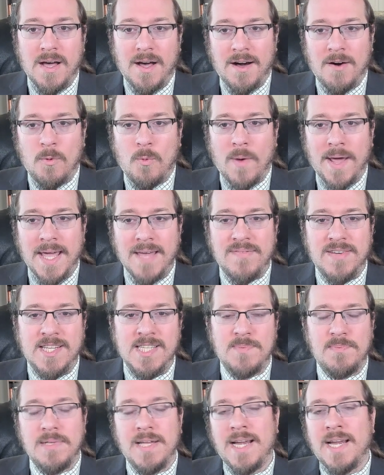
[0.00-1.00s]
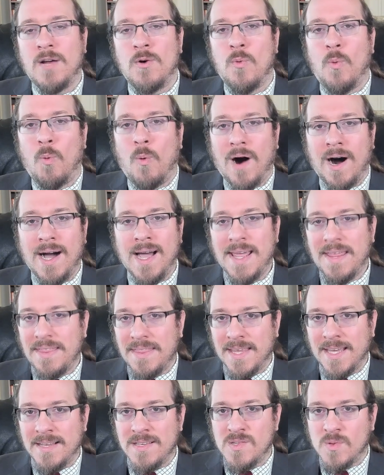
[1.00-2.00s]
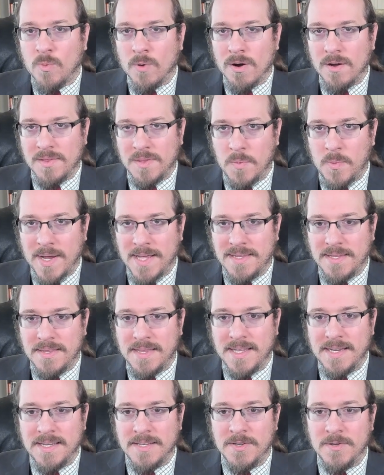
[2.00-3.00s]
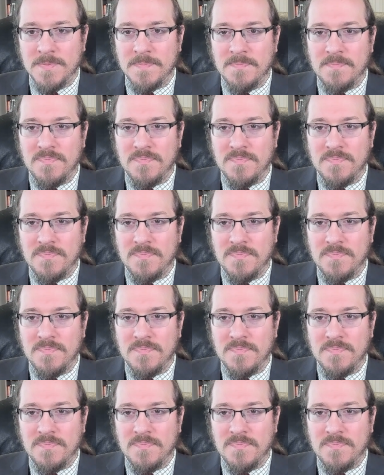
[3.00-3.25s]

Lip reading: a way of explaining why things work the way that they do.